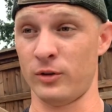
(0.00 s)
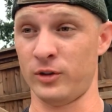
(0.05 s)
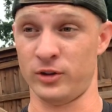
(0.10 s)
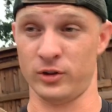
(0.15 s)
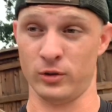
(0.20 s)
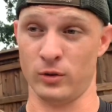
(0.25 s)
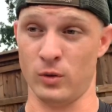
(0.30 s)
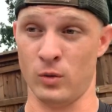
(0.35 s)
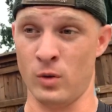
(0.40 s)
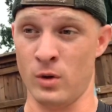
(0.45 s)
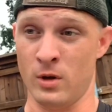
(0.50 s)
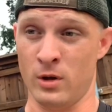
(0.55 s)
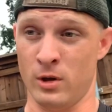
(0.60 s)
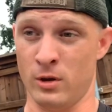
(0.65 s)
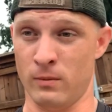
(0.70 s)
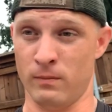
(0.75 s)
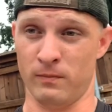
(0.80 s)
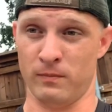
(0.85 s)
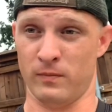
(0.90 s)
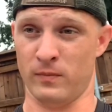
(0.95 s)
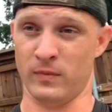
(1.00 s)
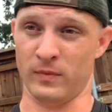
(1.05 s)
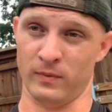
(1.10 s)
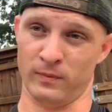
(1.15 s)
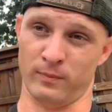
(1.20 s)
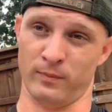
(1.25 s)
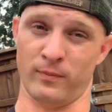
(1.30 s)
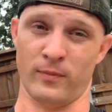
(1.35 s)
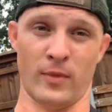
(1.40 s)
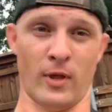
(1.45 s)
So
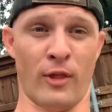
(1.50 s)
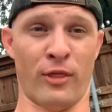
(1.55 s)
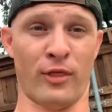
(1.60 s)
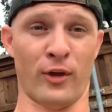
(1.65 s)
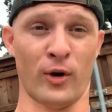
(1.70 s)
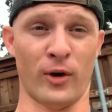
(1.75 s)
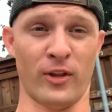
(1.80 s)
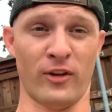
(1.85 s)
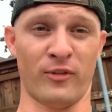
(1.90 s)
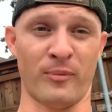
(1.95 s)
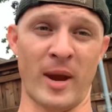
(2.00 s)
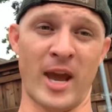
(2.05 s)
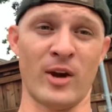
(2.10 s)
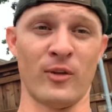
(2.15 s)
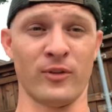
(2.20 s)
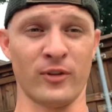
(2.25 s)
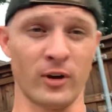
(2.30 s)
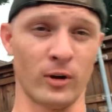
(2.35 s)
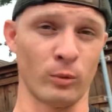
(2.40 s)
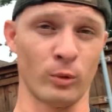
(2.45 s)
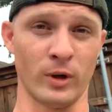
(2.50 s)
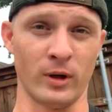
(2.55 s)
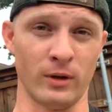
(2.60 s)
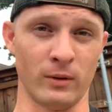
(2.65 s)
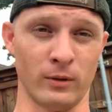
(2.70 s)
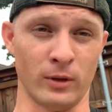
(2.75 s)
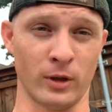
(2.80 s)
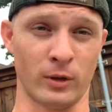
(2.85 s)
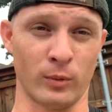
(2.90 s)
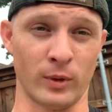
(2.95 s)
a third of this panel is going to
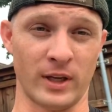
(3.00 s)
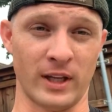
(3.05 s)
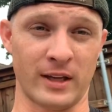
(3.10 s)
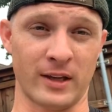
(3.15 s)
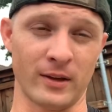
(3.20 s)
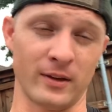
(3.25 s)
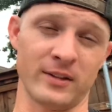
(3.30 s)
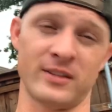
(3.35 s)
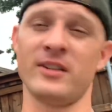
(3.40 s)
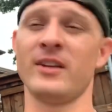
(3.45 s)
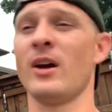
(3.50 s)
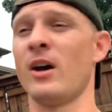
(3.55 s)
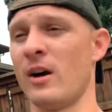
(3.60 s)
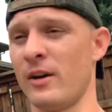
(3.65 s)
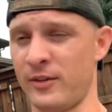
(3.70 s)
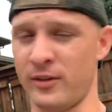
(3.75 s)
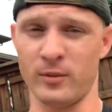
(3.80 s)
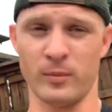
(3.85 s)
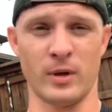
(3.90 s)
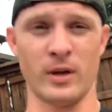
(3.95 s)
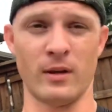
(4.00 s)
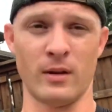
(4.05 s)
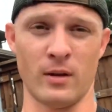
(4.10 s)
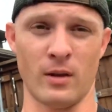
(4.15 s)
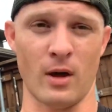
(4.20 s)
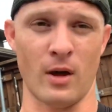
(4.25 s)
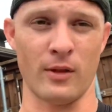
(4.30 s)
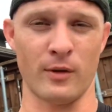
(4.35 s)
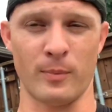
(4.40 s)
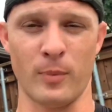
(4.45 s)
look ridiculously awesome, and the
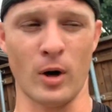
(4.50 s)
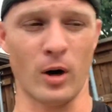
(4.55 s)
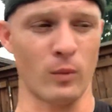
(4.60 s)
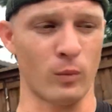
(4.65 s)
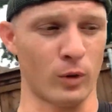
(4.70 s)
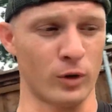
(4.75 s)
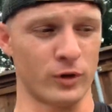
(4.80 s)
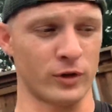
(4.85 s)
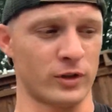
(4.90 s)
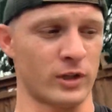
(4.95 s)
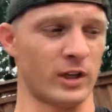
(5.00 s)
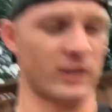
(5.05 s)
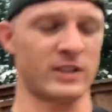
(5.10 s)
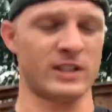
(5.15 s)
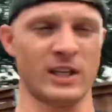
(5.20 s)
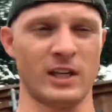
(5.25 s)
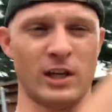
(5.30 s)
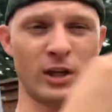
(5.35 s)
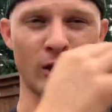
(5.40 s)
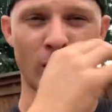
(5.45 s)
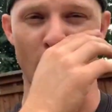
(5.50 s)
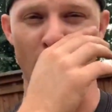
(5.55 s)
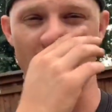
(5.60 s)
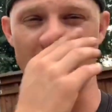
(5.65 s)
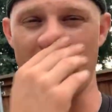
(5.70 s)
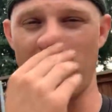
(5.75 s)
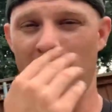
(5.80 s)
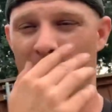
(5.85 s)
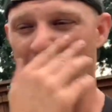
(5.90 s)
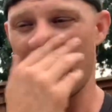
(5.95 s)
other part we're just going to see, you know,
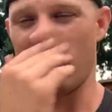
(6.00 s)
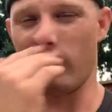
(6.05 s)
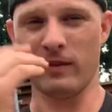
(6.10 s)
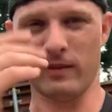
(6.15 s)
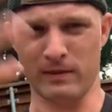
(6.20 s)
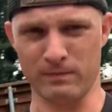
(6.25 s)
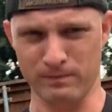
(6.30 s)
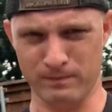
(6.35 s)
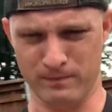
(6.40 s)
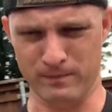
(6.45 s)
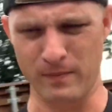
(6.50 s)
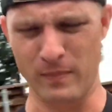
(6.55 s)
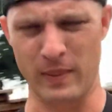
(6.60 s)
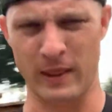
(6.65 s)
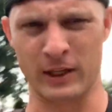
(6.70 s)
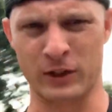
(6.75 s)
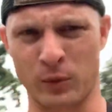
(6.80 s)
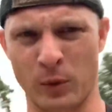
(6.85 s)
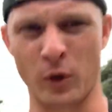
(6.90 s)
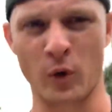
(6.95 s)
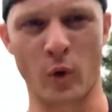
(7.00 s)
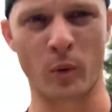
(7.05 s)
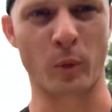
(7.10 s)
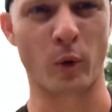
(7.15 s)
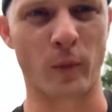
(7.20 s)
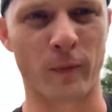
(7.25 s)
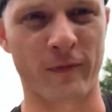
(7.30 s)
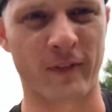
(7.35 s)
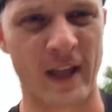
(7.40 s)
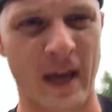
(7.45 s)
hey, that's what normal
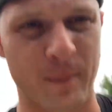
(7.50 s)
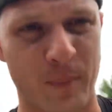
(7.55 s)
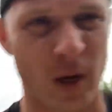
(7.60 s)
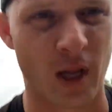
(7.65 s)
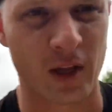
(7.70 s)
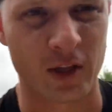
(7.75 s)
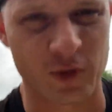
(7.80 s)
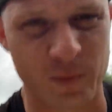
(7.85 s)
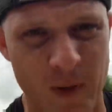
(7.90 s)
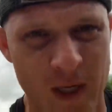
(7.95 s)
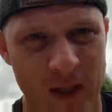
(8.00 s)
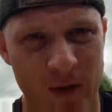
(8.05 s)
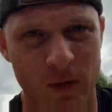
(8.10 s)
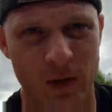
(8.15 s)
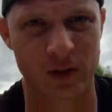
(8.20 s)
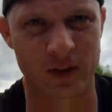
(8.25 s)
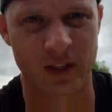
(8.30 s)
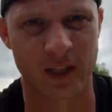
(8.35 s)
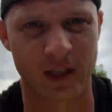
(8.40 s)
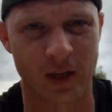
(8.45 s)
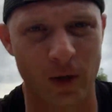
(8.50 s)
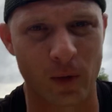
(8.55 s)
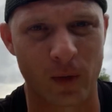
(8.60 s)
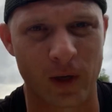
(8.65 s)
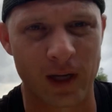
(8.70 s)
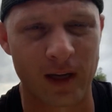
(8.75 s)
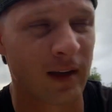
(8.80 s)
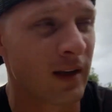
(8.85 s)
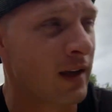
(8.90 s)
flat polish paint looks like, okay?